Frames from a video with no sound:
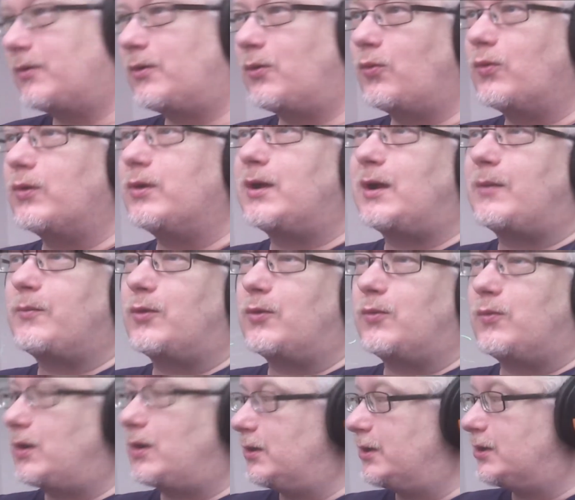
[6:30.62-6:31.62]
number
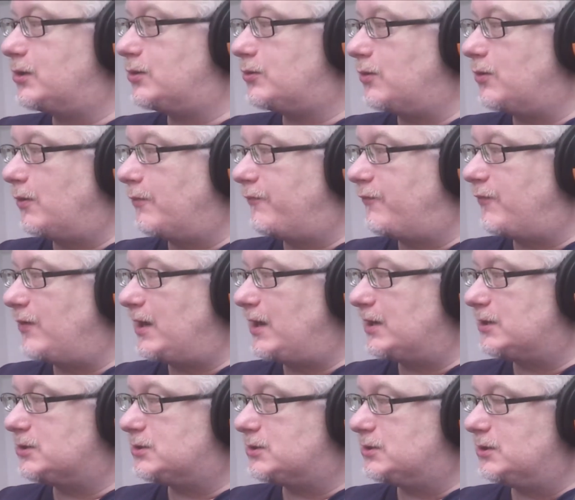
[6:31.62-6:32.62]
one is strobe
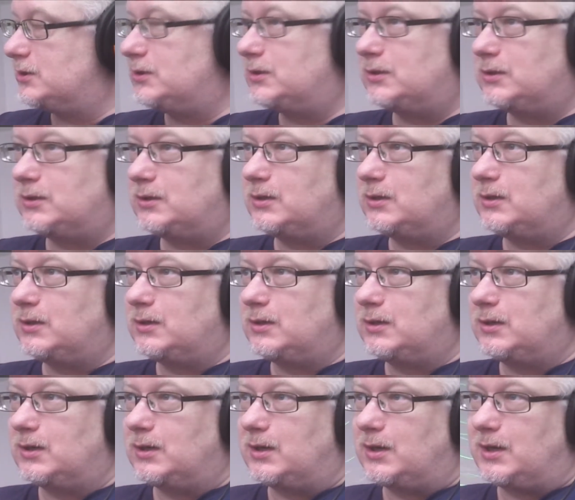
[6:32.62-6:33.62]
flash,
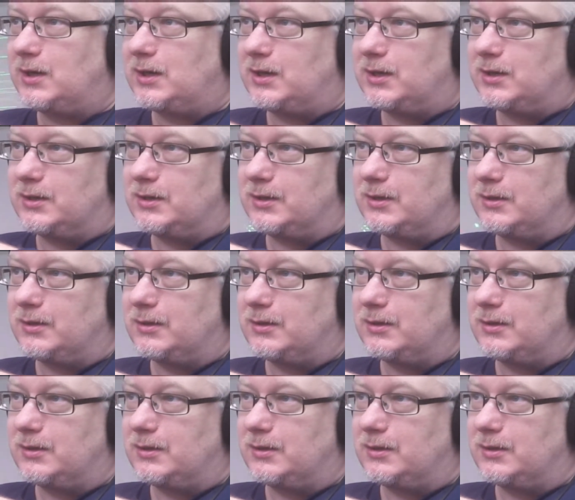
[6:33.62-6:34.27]
and